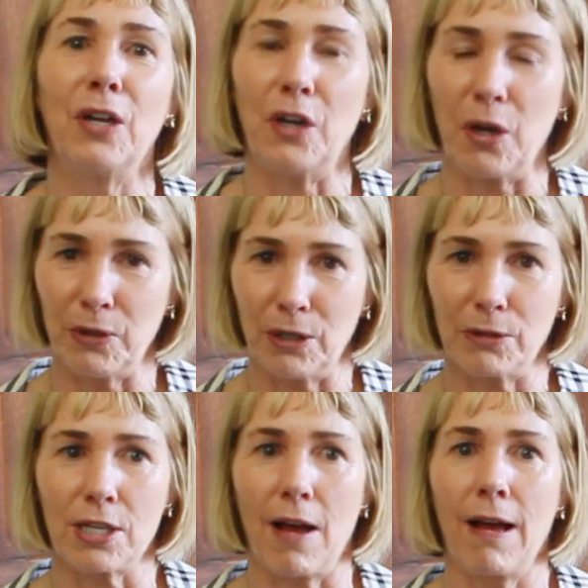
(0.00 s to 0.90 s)
no
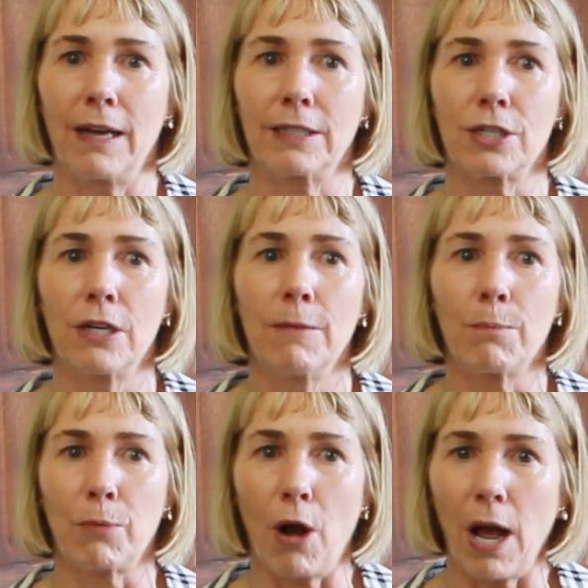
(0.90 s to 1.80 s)
dosage
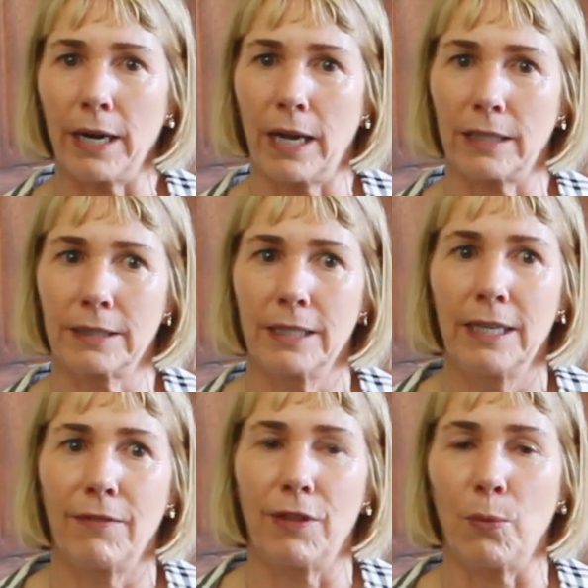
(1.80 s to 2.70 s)
product
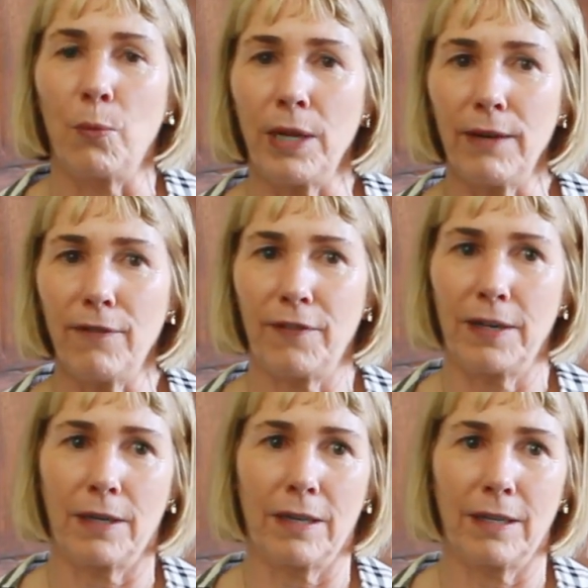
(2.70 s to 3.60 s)
that we
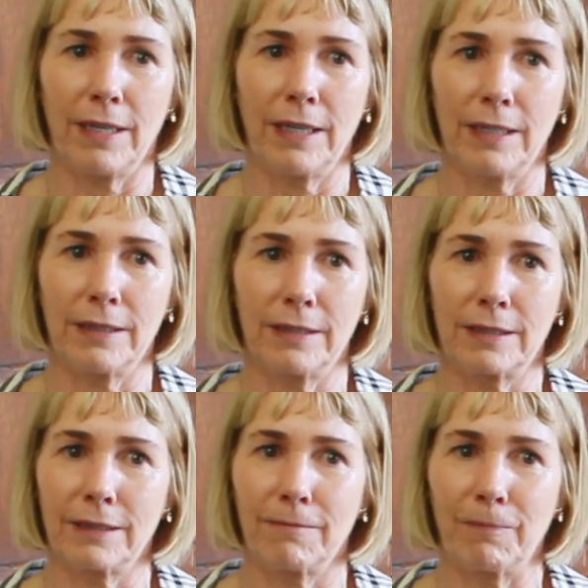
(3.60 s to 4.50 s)
feel
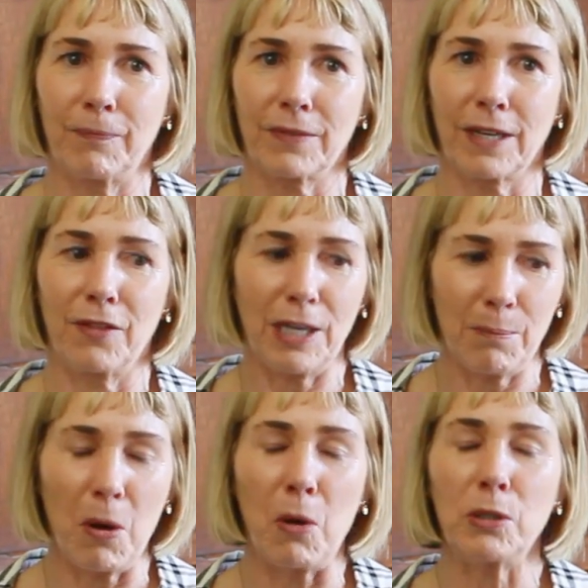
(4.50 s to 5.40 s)
is the
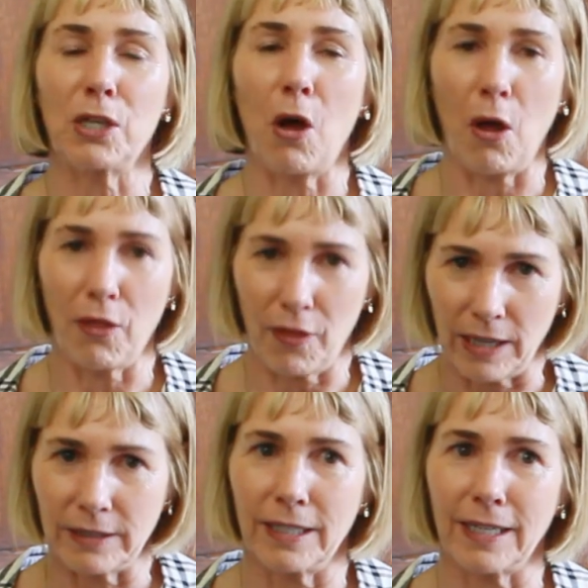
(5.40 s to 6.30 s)
most
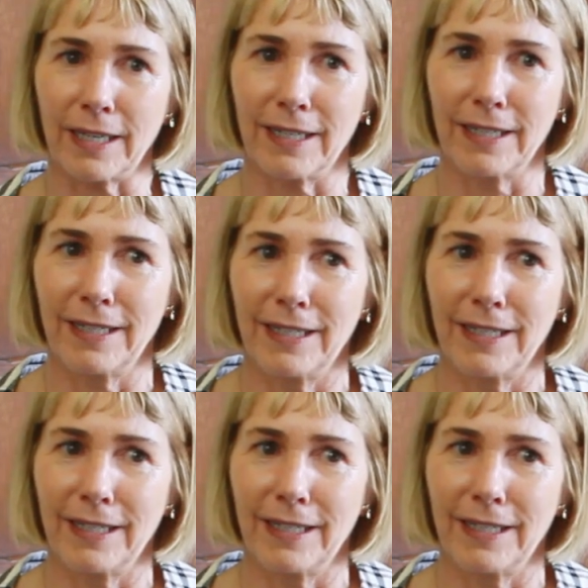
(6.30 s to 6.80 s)
authentic